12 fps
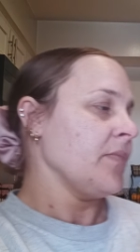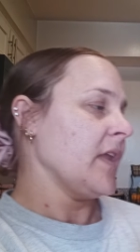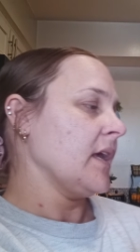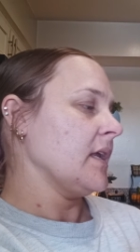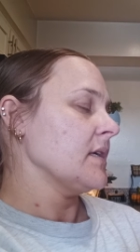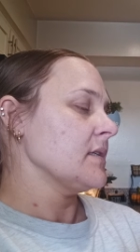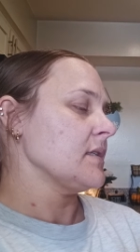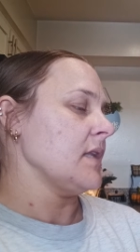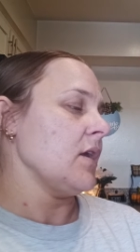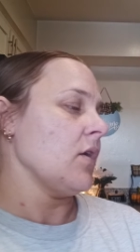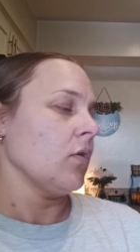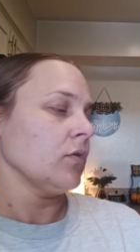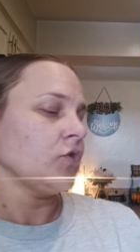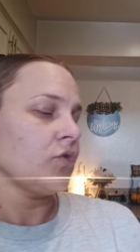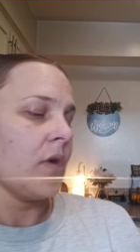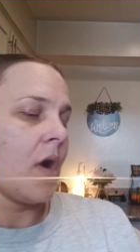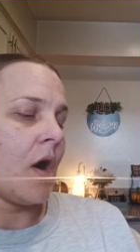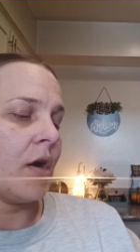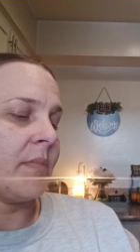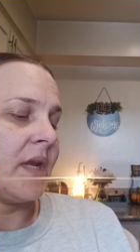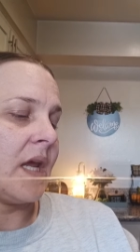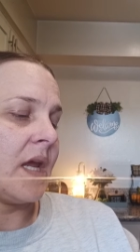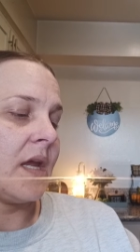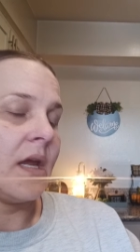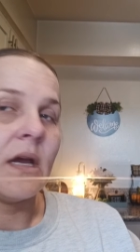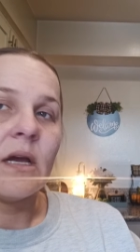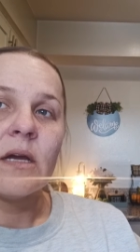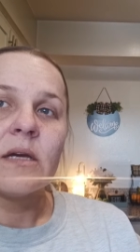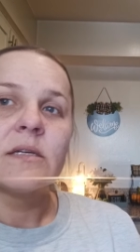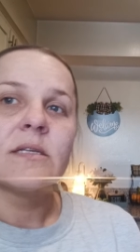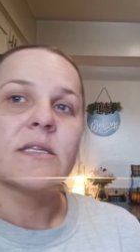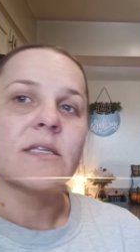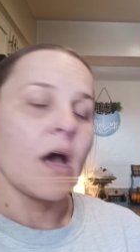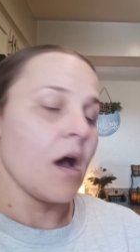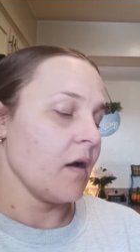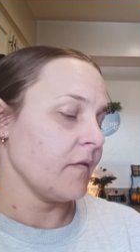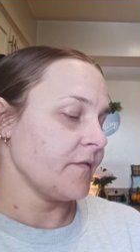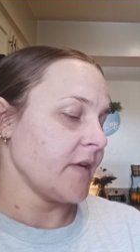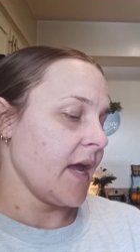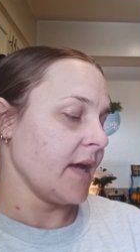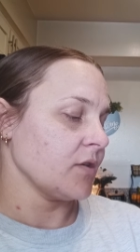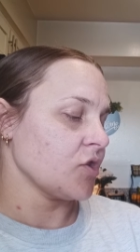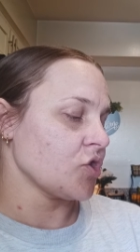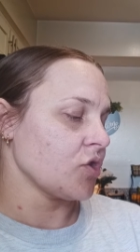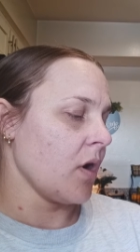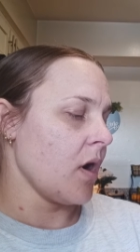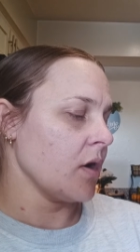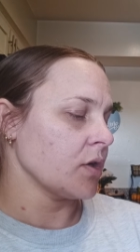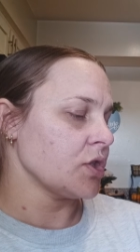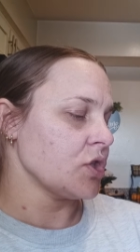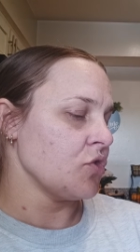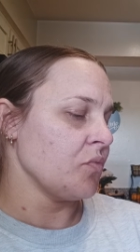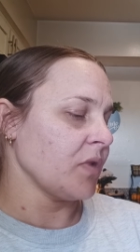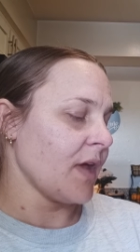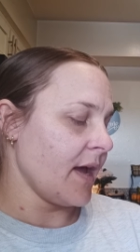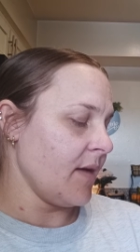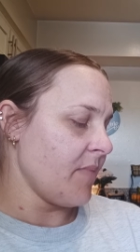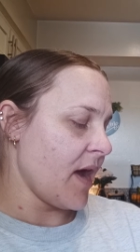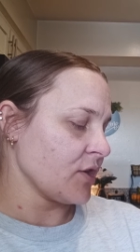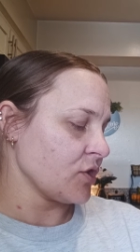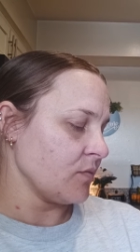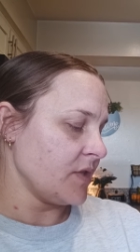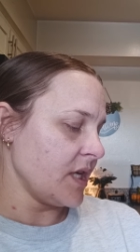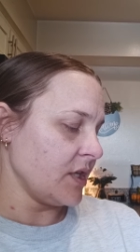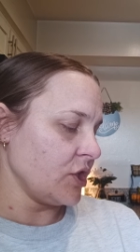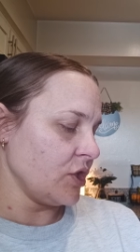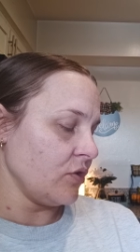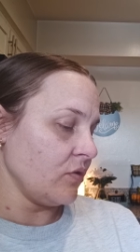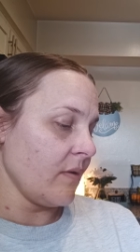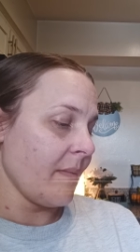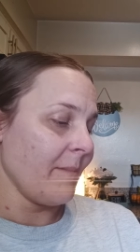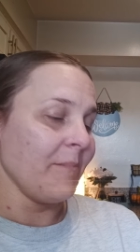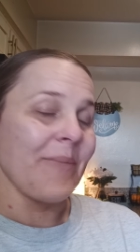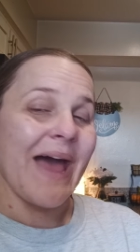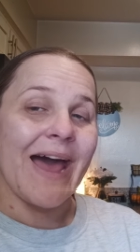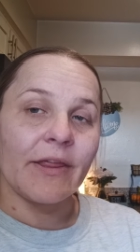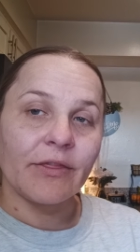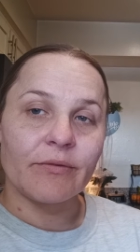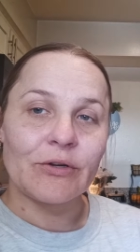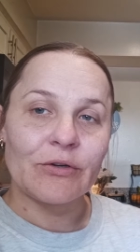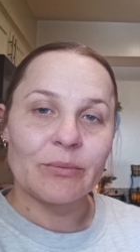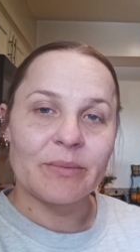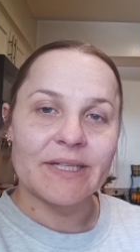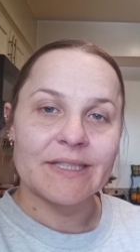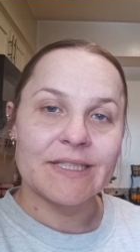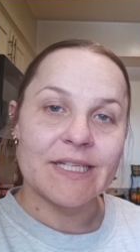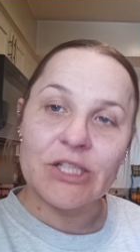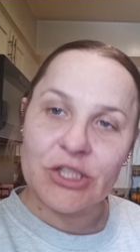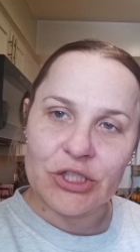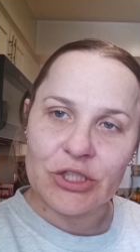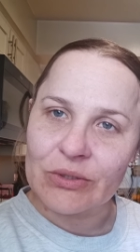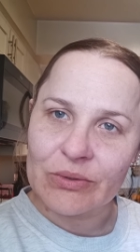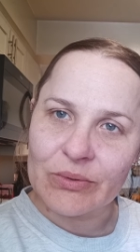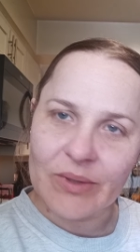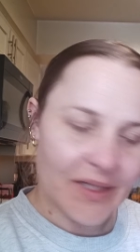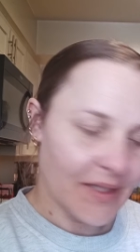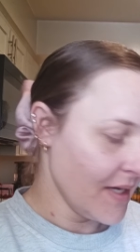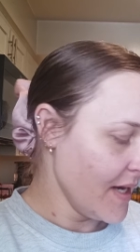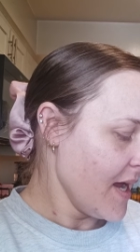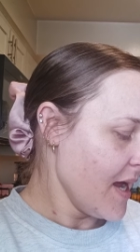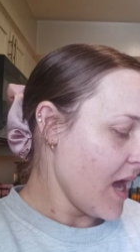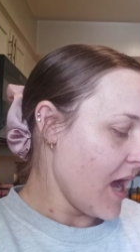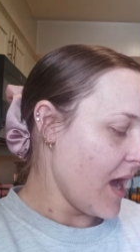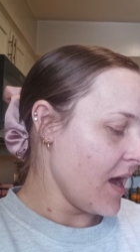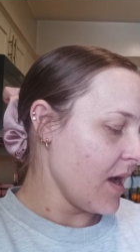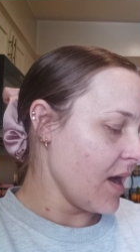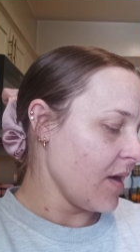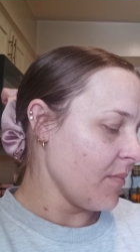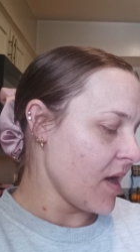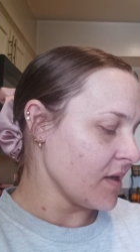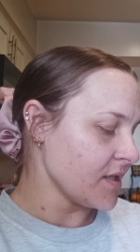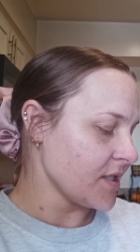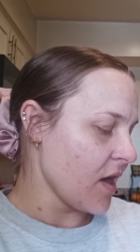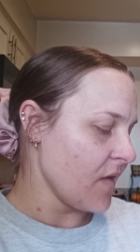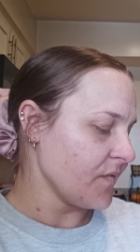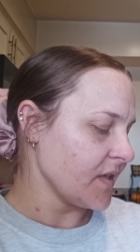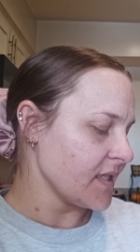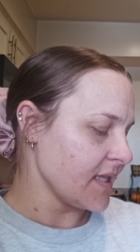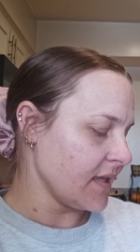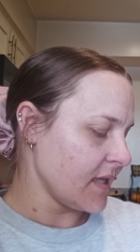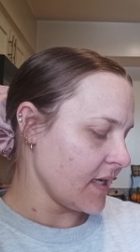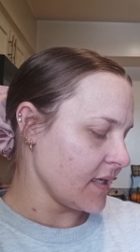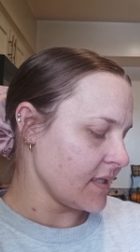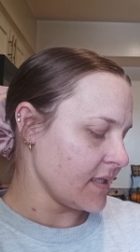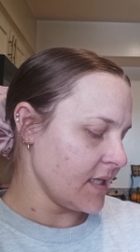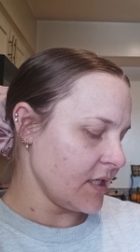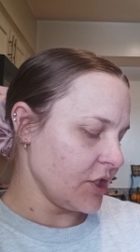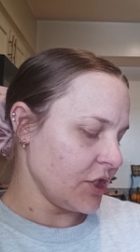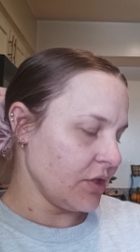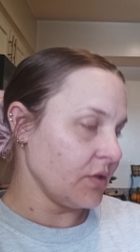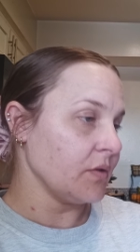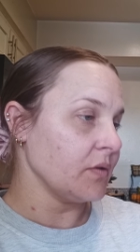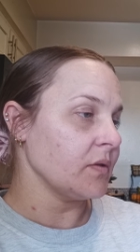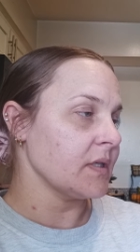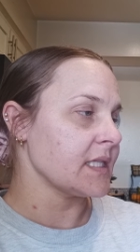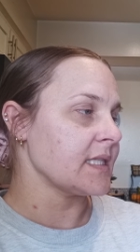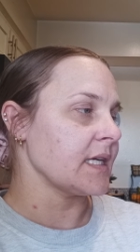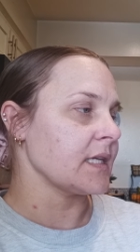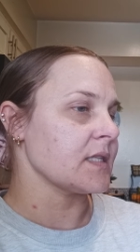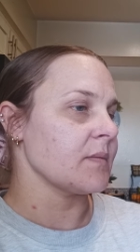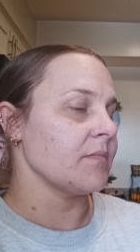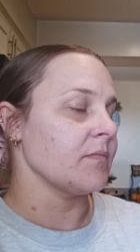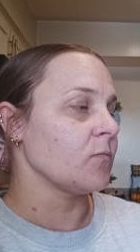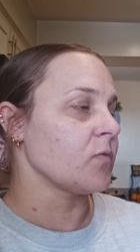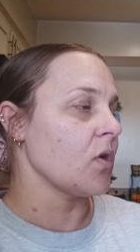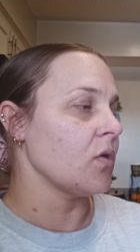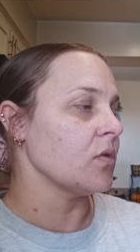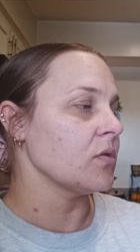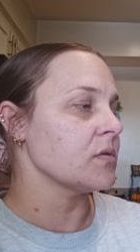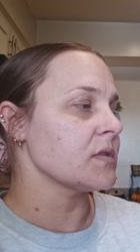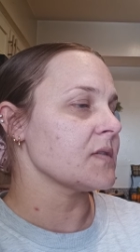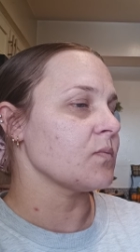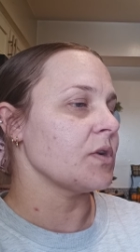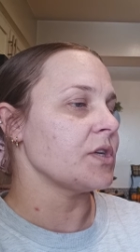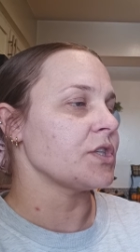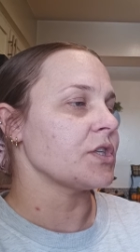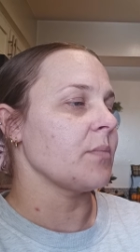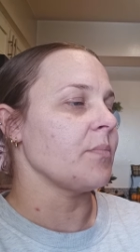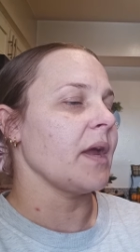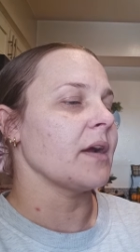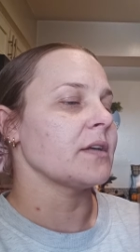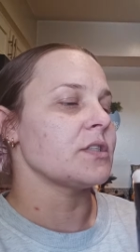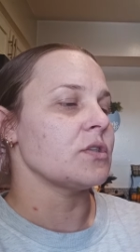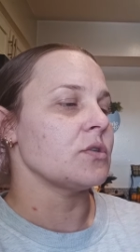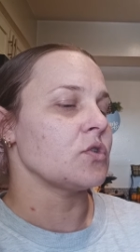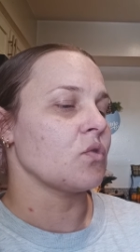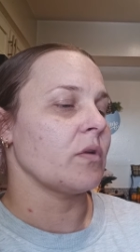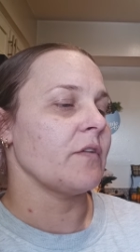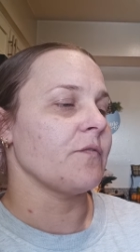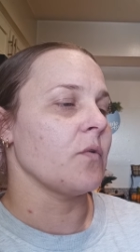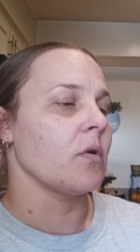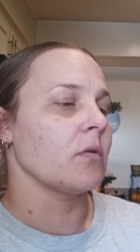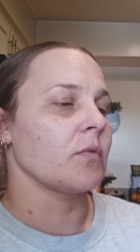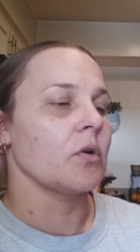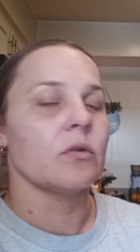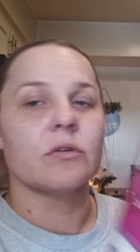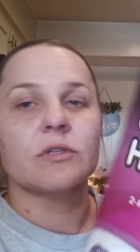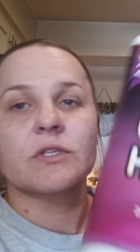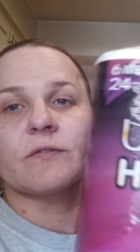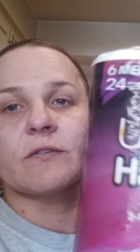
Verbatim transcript: It is the Ultra Harmony Soft and Strong 2-Ply Bathroom Tissue, Bathroom Tissue um, our softest and thickest tissue, six rolls, which compared to 24 rolls for